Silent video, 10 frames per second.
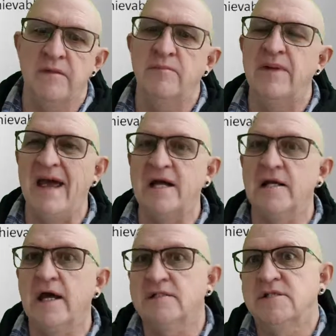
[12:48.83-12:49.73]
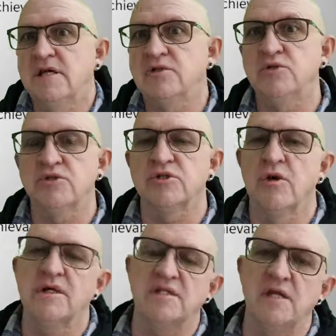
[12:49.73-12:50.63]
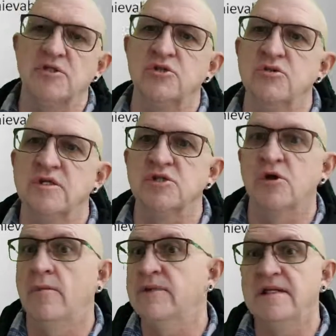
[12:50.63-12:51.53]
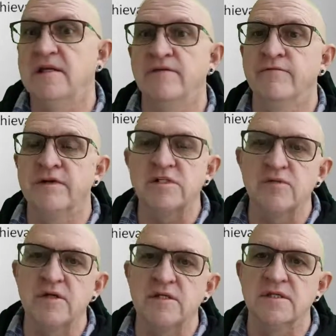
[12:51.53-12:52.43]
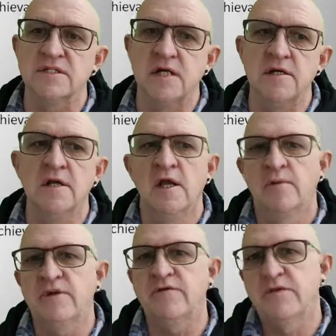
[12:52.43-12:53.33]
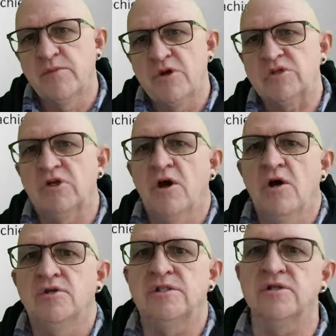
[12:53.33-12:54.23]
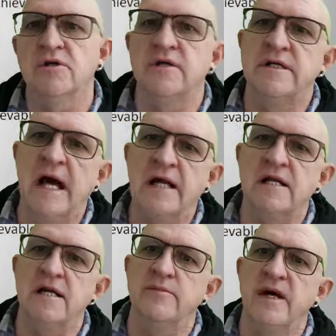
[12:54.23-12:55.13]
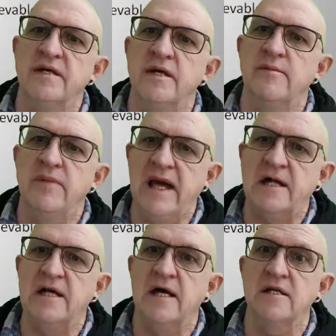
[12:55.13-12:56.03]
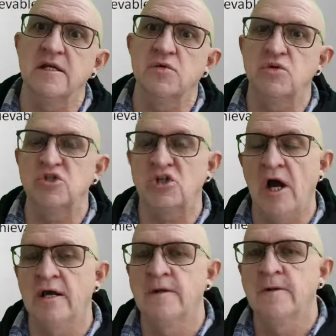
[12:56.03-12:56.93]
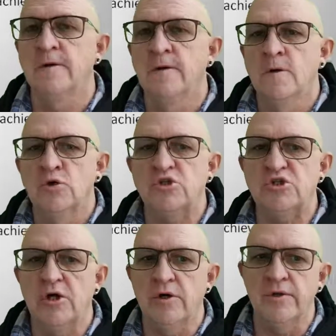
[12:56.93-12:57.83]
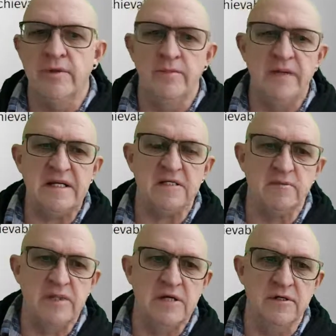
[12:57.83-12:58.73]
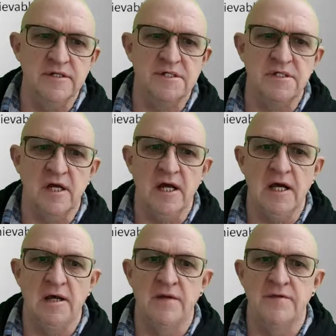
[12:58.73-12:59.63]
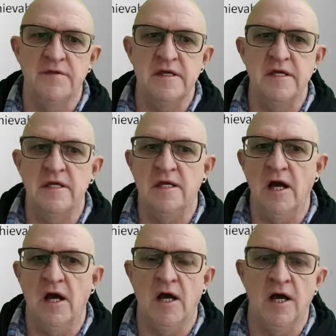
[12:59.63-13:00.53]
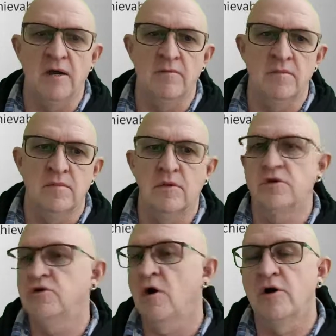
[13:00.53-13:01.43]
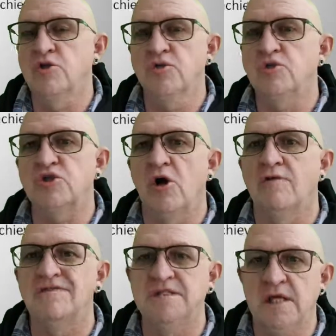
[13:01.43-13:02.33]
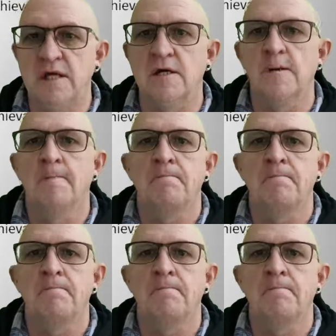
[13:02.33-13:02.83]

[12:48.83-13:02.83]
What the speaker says: black light tattoos, so a tattoo that's completely invisible in the skin, but if a person goes into a nightclub under black light, it would shine. So, but because the use of zinc